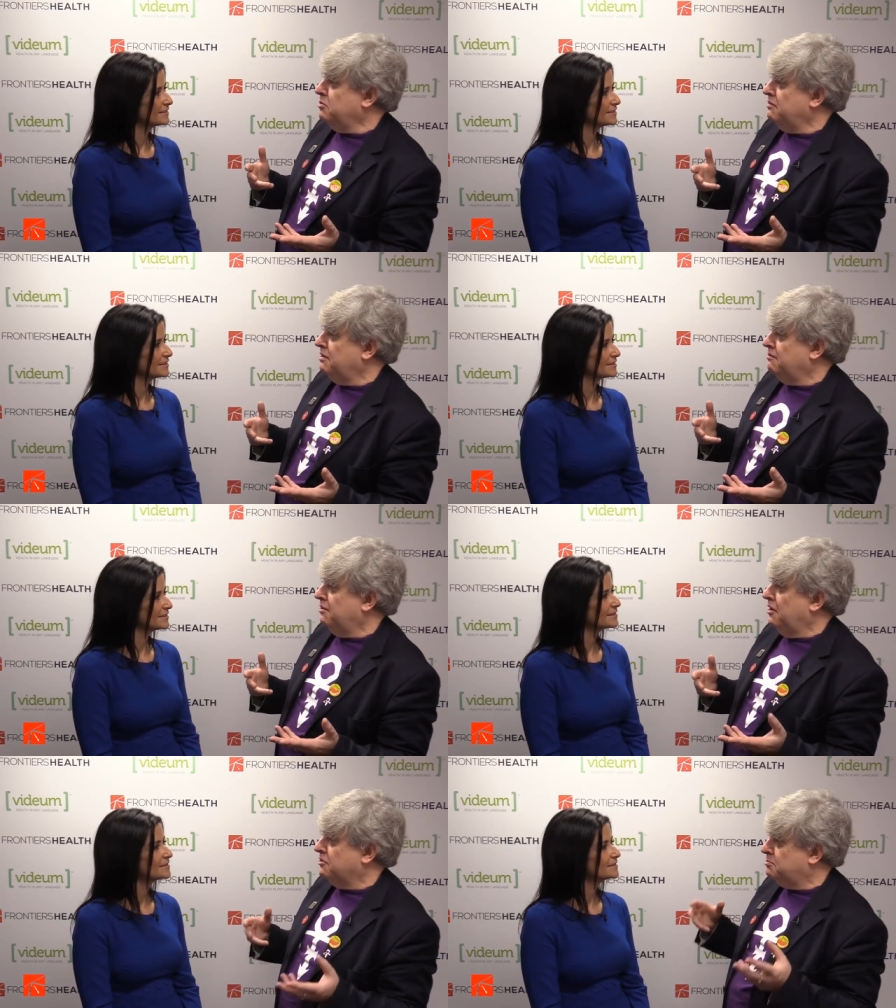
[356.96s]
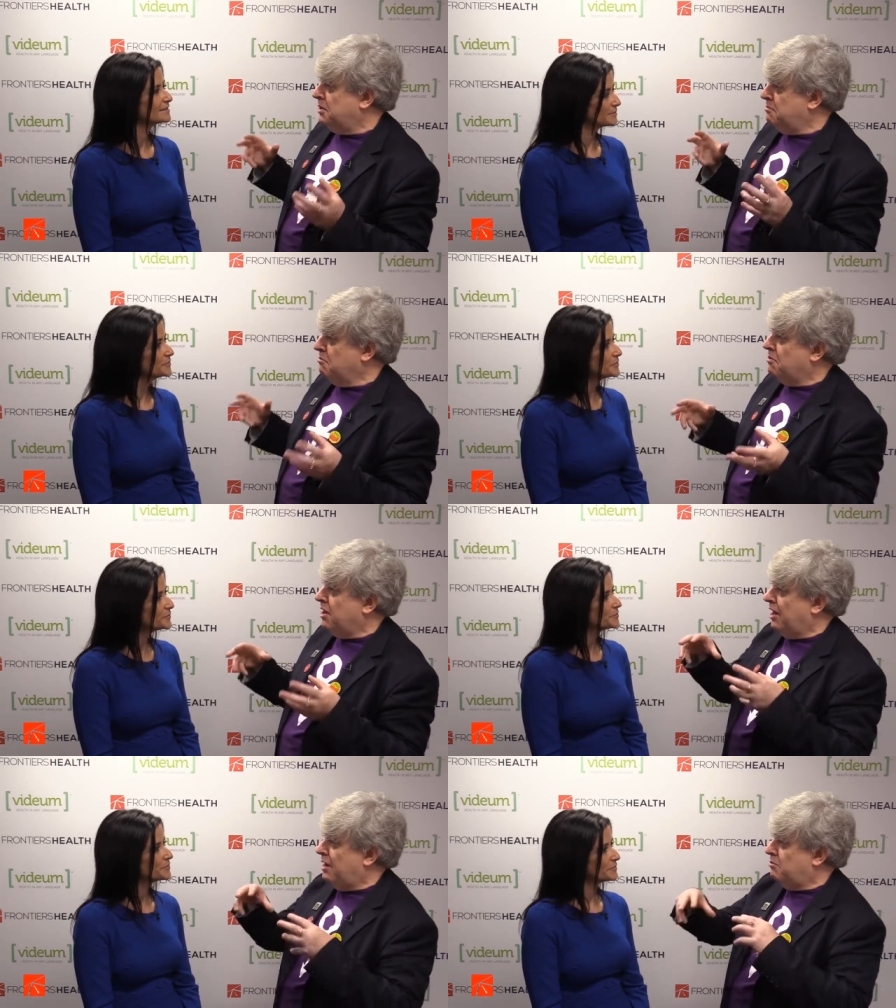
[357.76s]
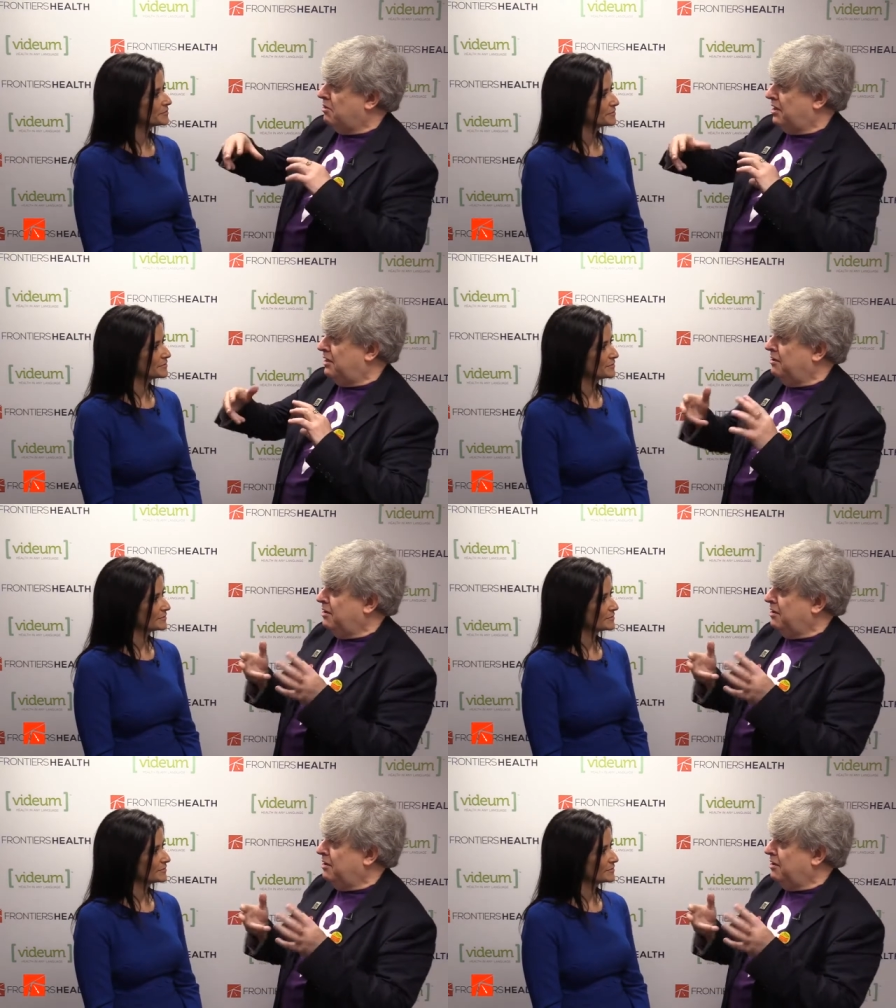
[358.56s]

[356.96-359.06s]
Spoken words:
moving fast. People collaborate